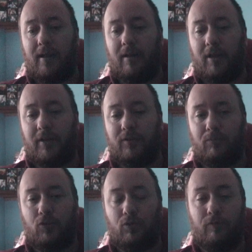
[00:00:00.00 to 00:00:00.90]
like some
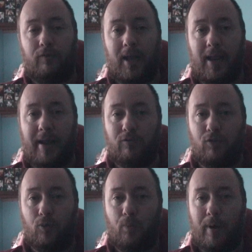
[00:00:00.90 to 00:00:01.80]
sort of
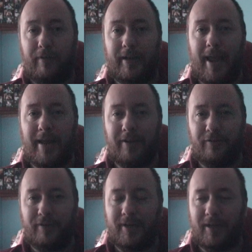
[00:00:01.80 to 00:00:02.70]
electrical weather gauge,